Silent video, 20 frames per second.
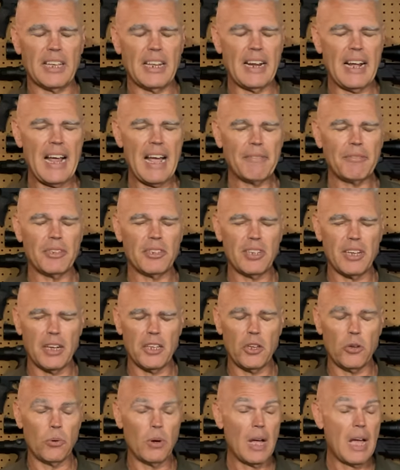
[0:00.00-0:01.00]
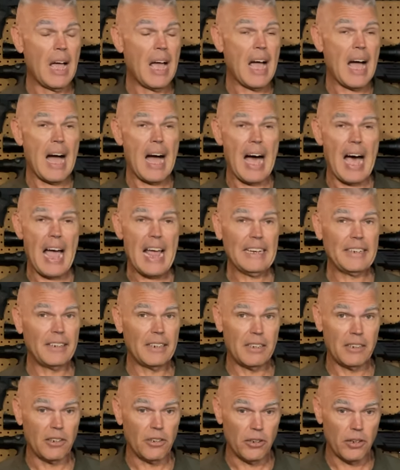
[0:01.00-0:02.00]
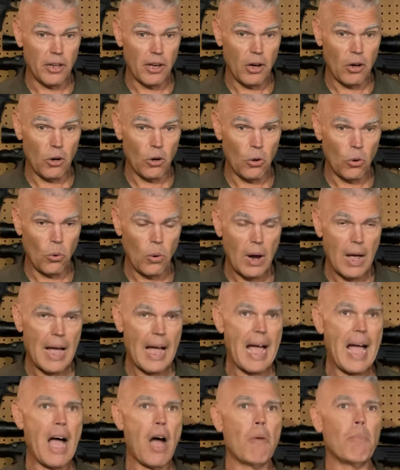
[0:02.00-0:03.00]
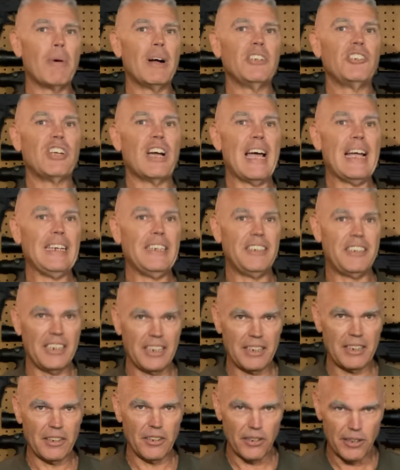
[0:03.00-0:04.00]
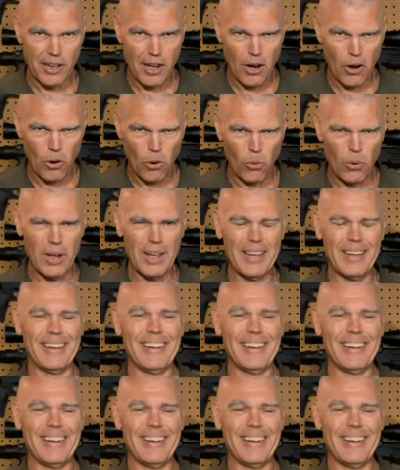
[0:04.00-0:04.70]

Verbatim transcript: And I have to tell you, I didn't know how much I didn't know